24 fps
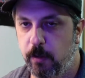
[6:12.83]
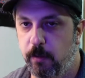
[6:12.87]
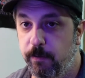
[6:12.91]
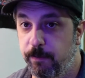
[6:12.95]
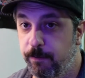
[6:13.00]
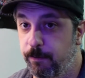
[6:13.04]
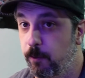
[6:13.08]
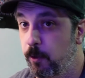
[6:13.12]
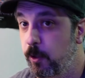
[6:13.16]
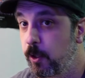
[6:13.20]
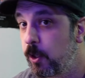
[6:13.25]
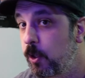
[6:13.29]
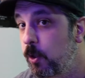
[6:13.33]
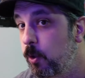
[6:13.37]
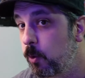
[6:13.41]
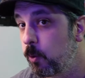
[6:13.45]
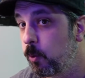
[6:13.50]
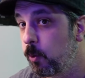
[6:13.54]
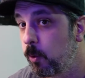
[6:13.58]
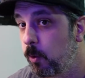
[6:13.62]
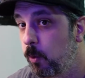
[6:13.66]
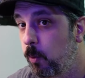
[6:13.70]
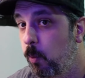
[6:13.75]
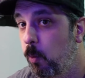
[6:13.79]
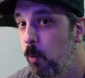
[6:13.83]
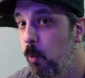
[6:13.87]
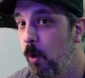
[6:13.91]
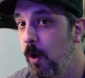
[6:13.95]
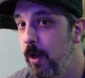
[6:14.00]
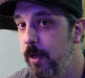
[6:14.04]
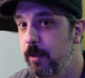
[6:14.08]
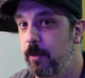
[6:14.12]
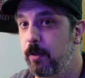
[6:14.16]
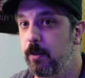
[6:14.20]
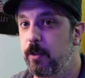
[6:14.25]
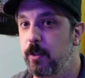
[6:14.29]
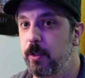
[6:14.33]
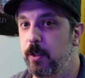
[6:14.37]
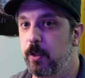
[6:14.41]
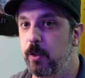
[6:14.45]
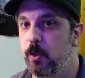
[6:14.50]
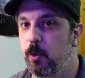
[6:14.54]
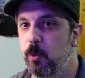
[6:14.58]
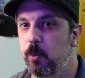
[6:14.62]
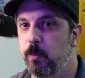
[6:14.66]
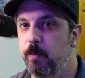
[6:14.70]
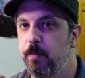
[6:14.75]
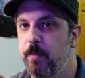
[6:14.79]
For you, what do
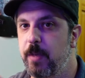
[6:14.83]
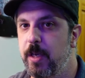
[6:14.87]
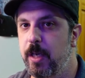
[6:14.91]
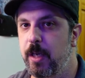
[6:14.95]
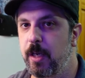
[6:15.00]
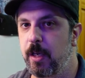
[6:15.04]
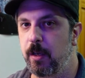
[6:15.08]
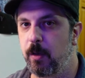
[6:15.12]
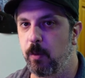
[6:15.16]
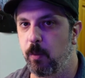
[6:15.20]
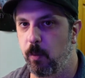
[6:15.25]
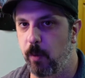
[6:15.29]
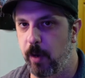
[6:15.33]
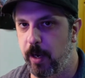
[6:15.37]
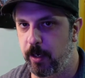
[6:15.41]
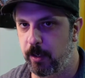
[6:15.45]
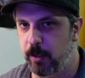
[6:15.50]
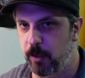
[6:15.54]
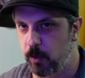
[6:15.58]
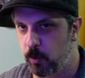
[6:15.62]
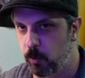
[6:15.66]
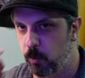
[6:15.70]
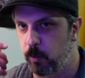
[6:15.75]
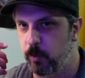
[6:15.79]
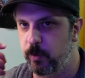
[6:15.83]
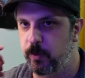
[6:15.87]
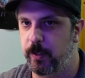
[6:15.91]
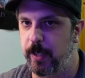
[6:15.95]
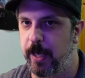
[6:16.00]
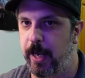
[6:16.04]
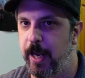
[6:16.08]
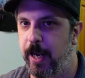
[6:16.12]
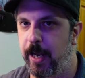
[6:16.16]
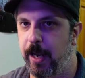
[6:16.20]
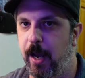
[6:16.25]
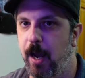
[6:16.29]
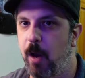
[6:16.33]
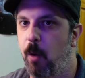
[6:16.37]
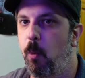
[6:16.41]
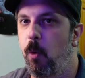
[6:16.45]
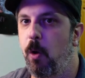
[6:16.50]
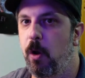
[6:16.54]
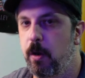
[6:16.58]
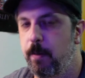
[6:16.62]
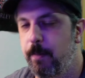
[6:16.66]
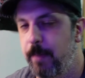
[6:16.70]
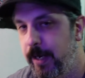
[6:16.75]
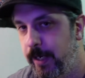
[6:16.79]
you mean when you say, I
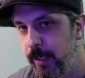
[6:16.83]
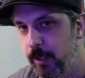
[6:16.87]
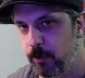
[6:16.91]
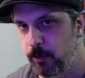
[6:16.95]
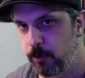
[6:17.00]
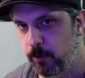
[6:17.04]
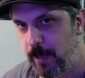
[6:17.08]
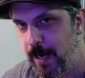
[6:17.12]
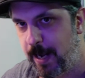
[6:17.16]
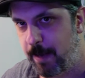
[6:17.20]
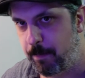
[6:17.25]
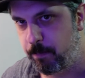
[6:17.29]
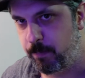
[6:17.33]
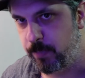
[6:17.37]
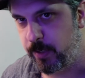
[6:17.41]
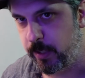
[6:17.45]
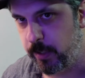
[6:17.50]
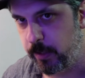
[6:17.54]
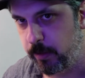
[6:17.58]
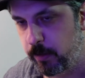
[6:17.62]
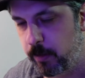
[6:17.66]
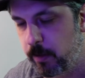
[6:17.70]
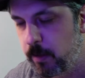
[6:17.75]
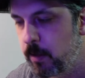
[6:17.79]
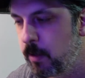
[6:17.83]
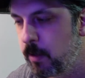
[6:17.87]
want to make a trap beat?